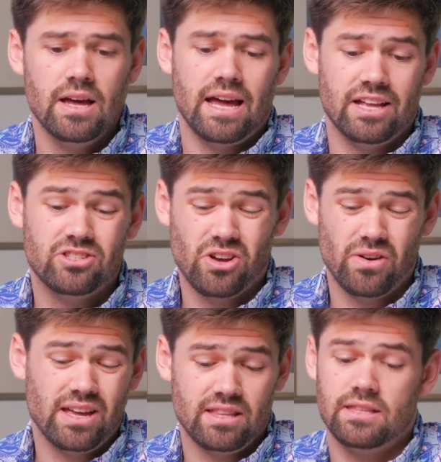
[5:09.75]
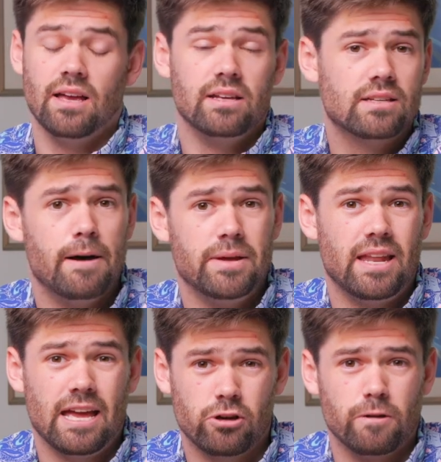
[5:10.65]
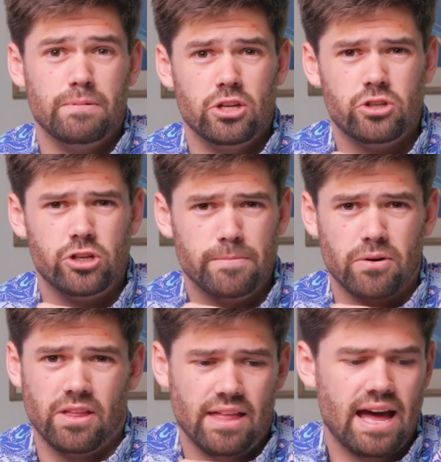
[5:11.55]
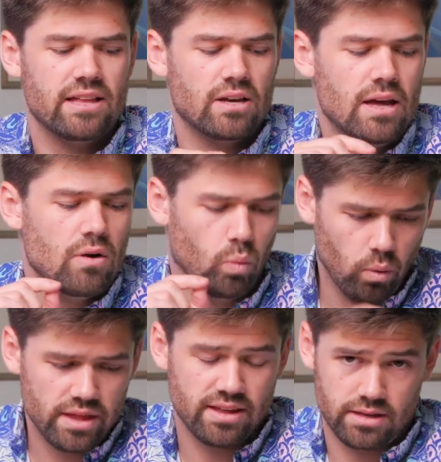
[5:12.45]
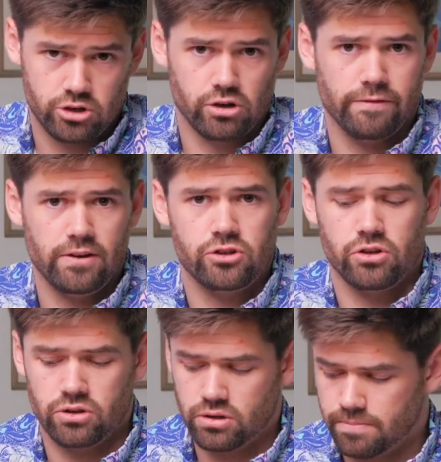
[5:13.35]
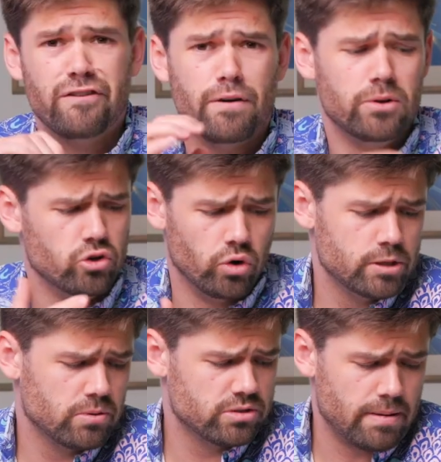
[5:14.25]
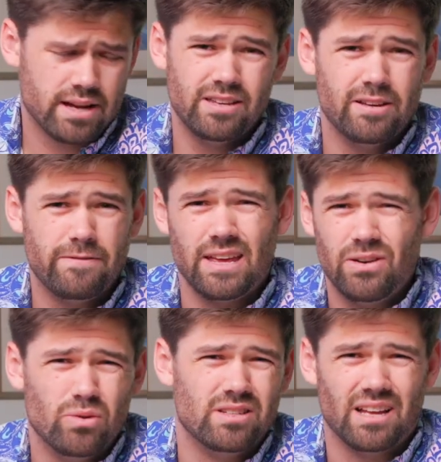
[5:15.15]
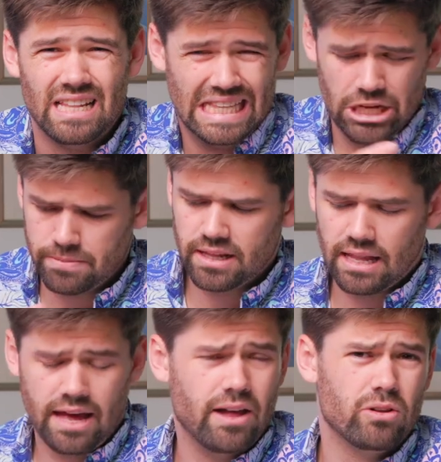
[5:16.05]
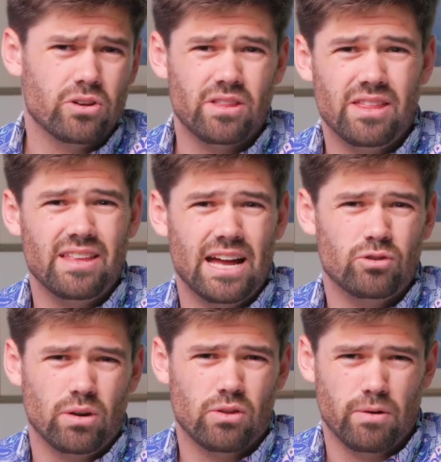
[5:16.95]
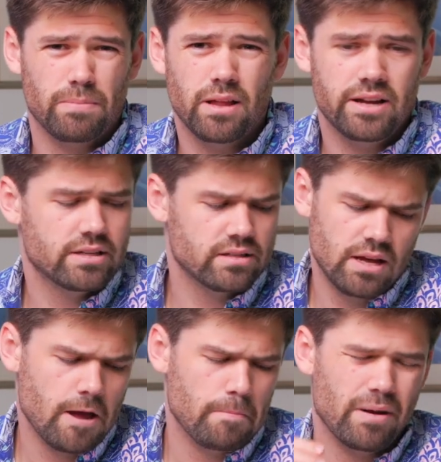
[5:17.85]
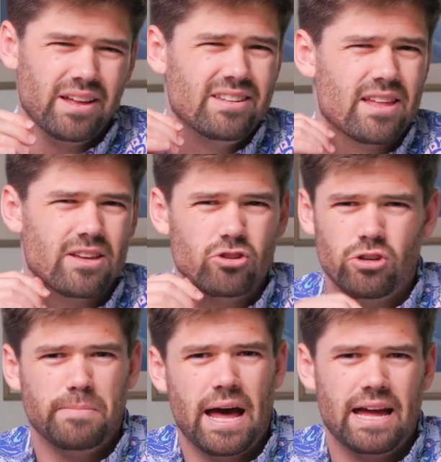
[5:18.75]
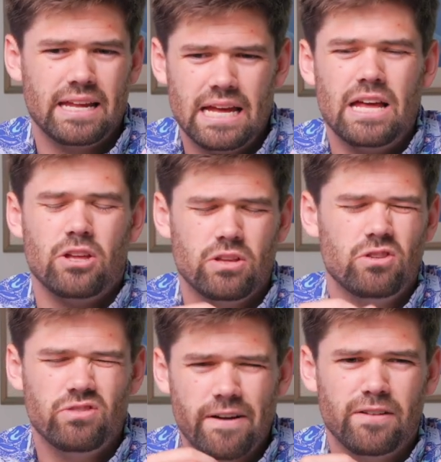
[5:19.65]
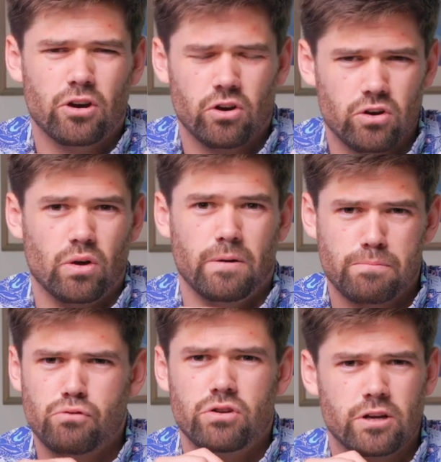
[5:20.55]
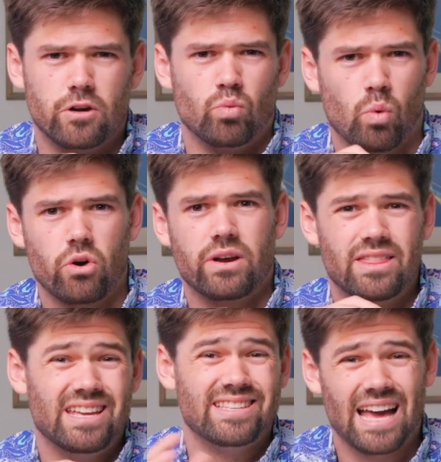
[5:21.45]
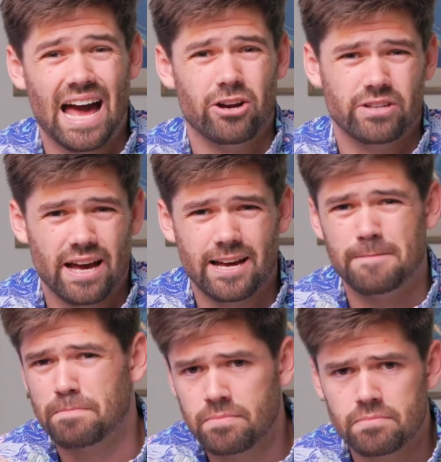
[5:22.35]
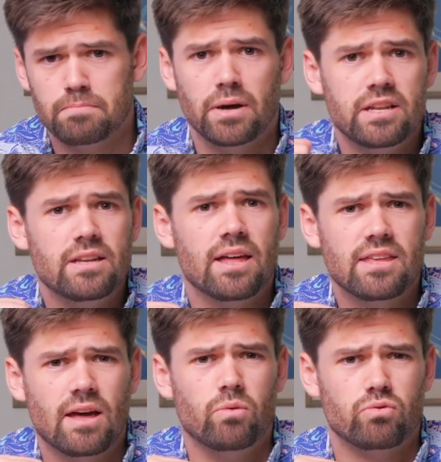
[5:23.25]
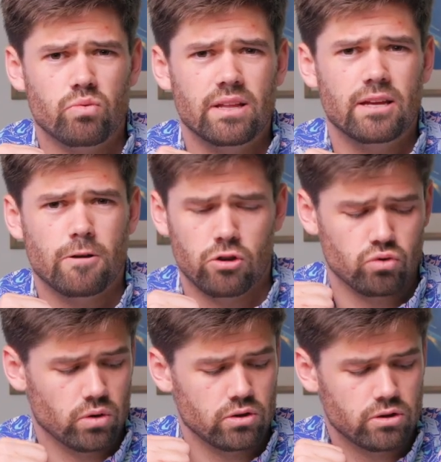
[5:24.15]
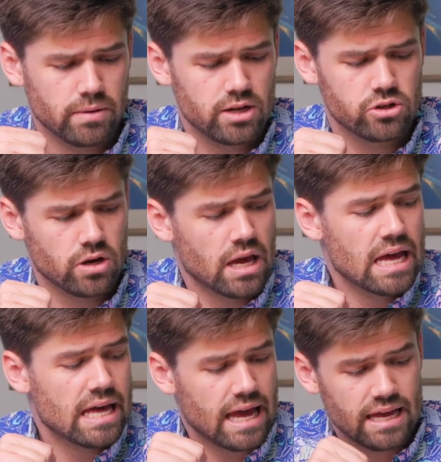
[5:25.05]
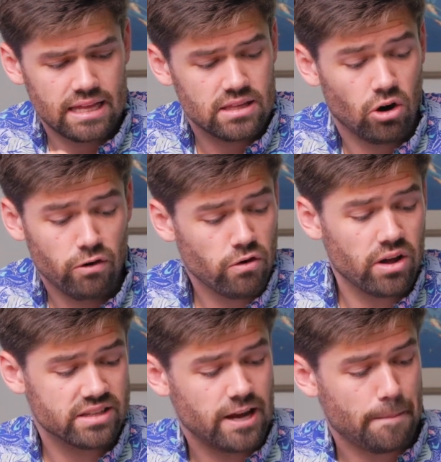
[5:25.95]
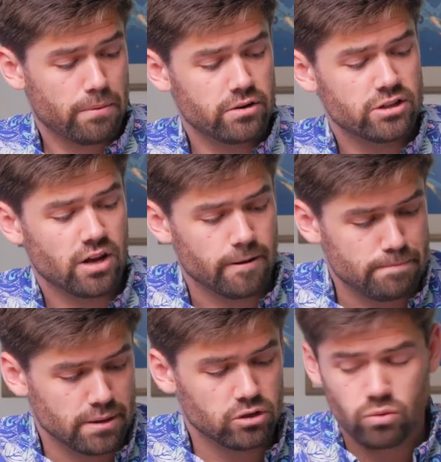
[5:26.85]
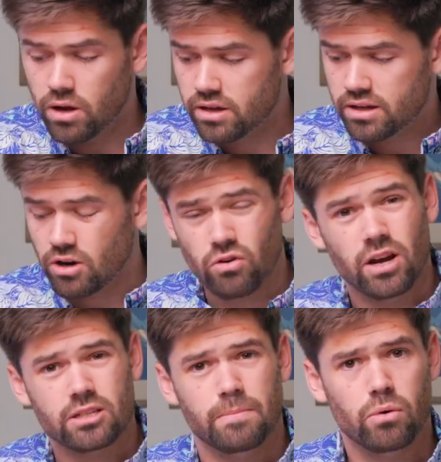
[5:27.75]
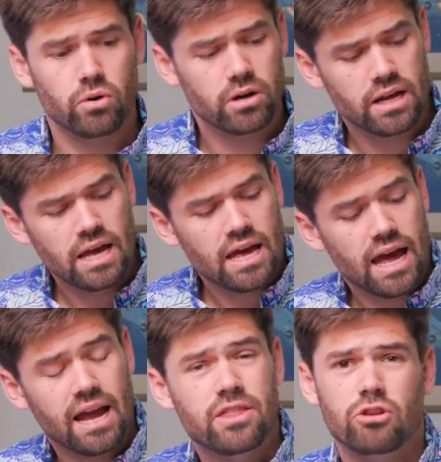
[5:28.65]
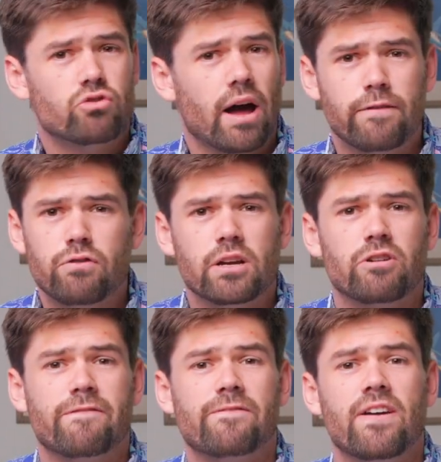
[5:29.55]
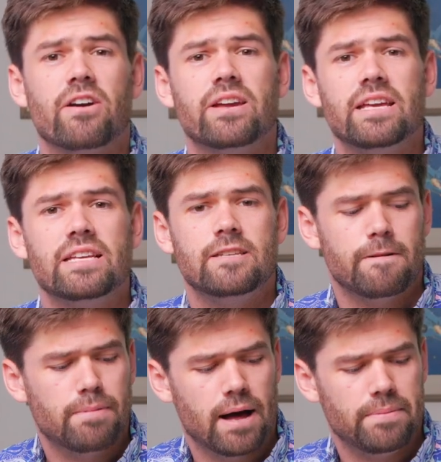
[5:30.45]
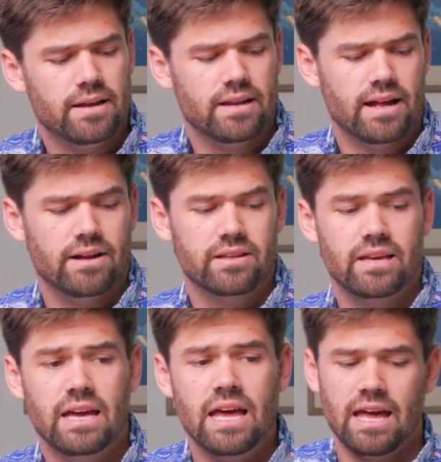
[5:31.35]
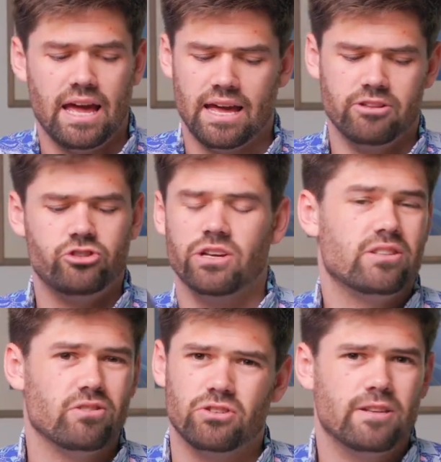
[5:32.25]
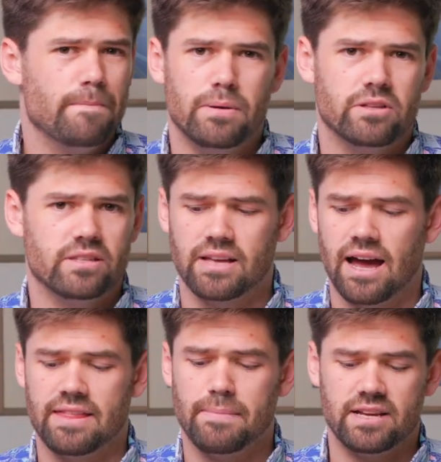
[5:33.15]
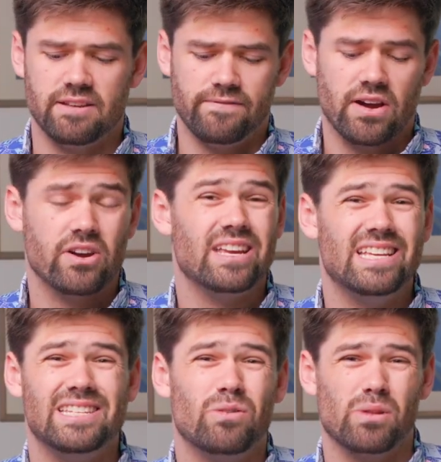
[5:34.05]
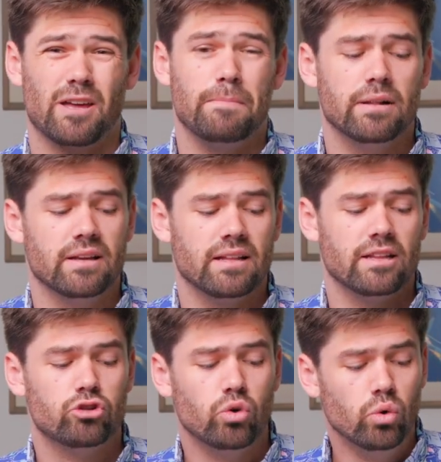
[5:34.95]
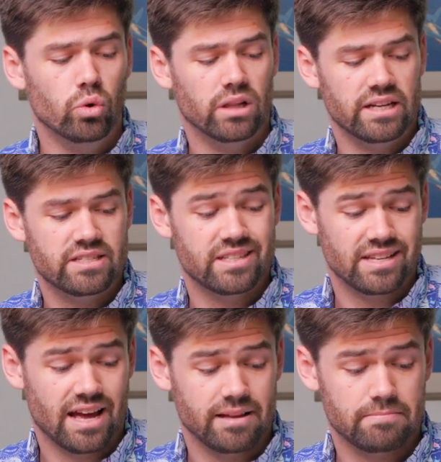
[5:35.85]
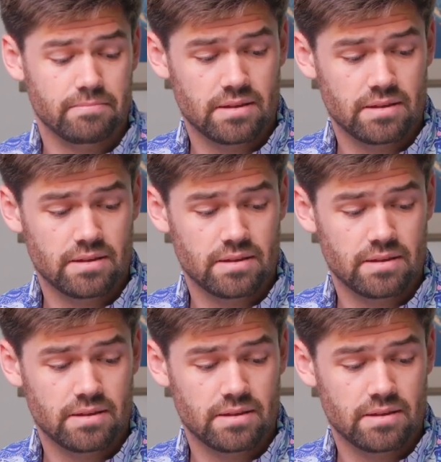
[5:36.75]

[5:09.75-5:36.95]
And so it does come in a good bit cheaper than that with additional features. From a noise perspective, it was a little bit louder than the 923 Plus, but nothing too bad. You definitely heard a pretty good whirring the entire time, but nothing that would really annoy you too much. And overall, it's got pretty solid build quality across the board, and the drive trays are very easy to pop in and out and just your simple design that makes it very easy with a complete tool-less design.